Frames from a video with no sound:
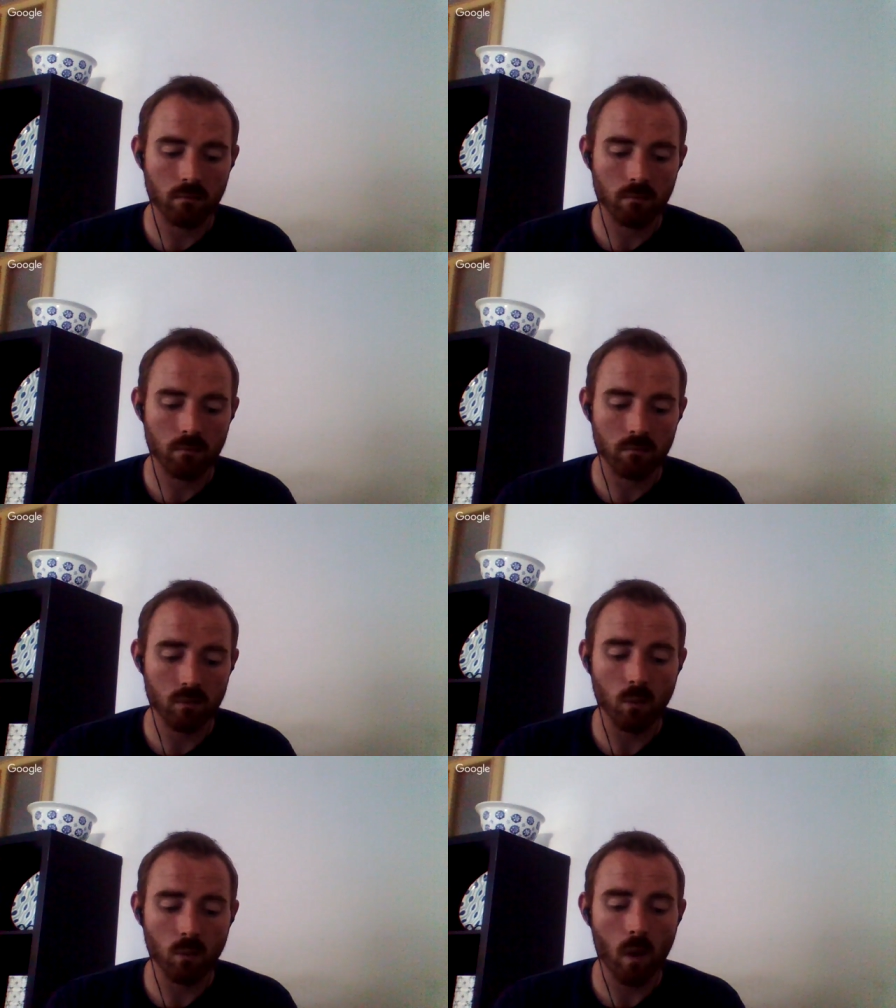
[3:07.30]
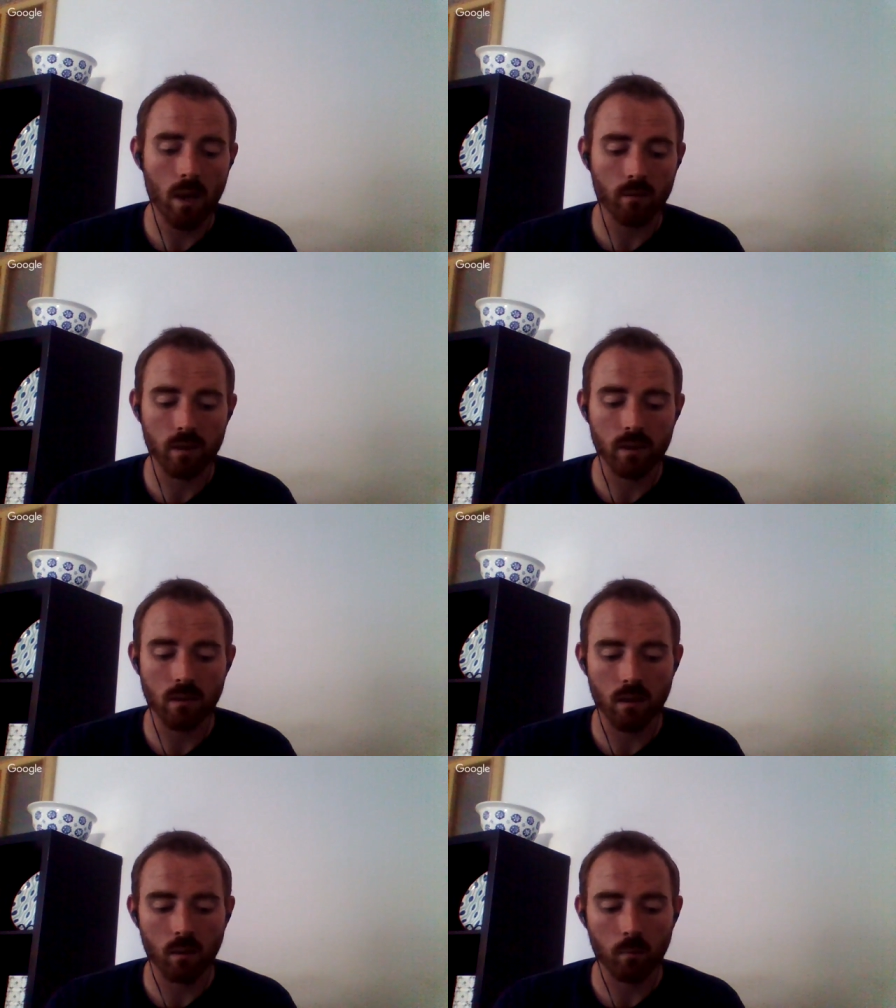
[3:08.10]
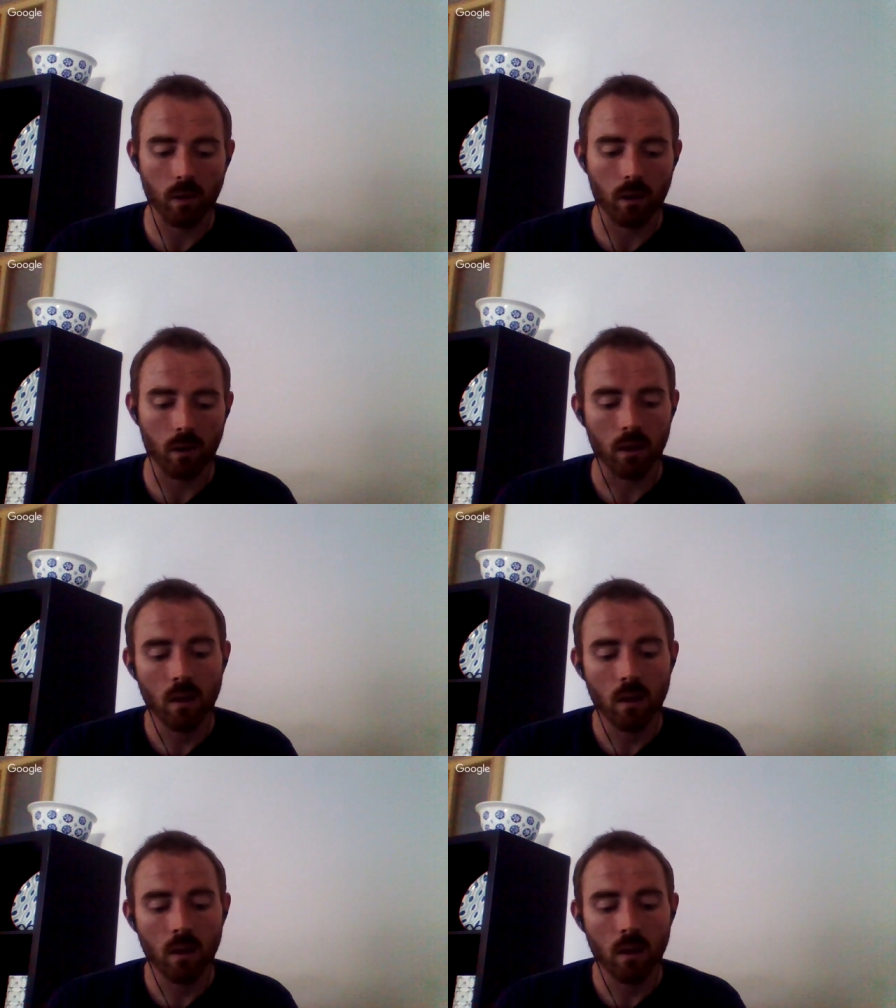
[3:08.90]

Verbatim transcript: just a way of restarting play.